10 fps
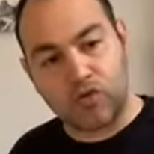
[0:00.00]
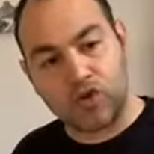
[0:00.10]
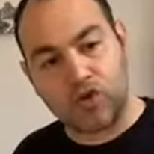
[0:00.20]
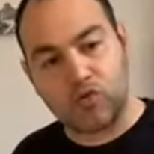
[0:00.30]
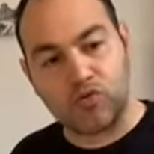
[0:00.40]

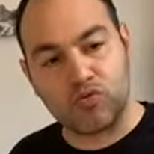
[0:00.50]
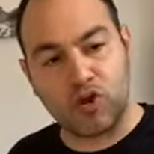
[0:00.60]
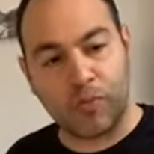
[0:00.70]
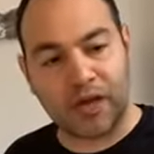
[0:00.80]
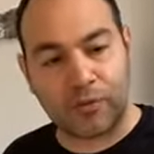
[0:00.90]
You will
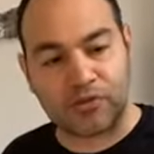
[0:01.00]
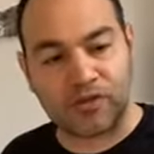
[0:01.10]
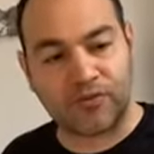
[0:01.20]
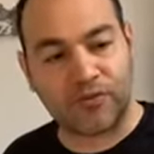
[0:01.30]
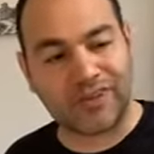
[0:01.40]
not be able to
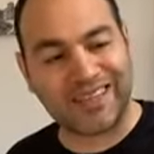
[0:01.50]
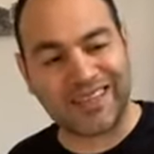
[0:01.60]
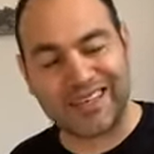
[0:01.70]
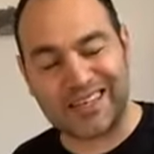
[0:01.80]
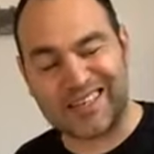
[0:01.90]
find
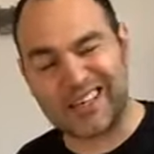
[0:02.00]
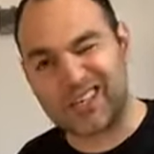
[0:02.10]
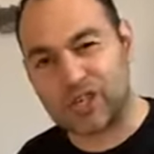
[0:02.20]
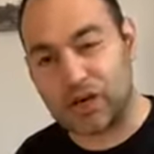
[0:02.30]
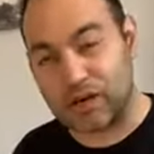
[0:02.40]
these
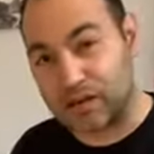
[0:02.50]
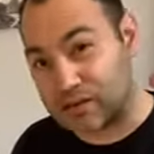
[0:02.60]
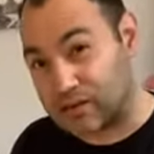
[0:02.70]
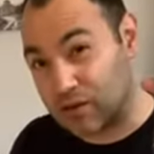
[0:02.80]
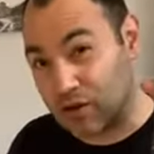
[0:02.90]

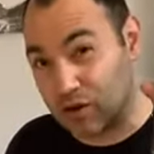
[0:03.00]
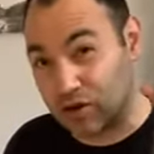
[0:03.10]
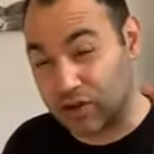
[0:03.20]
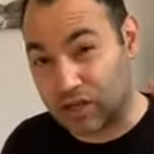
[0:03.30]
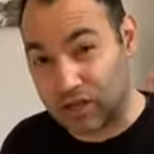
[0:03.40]
chugs
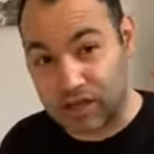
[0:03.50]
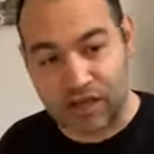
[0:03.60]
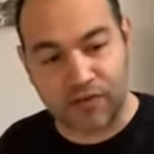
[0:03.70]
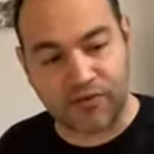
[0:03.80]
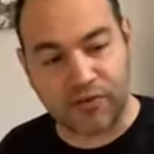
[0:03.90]
on the
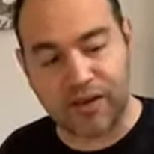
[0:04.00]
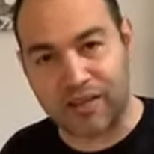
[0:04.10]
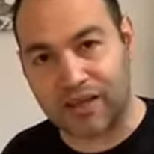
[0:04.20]
League of Fire.